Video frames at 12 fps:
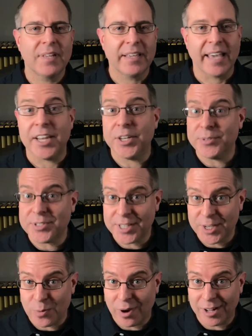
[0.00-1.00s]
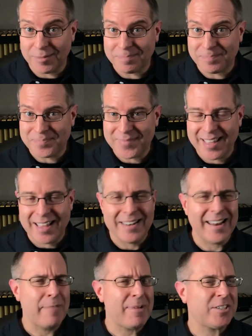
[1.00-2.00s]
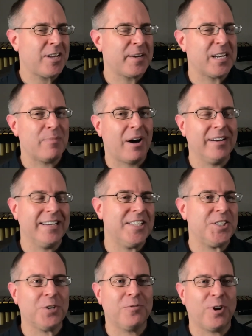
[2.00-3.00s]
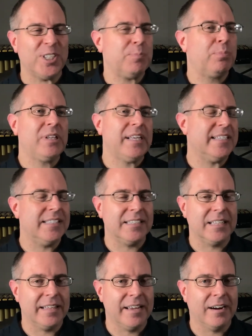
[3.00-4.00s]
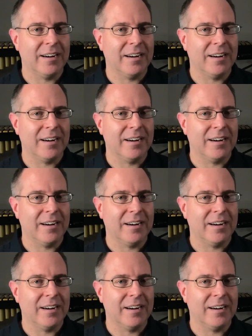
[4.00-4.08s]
Can you sing well? Now, I'm not talking about is your voice pleasing to the ear.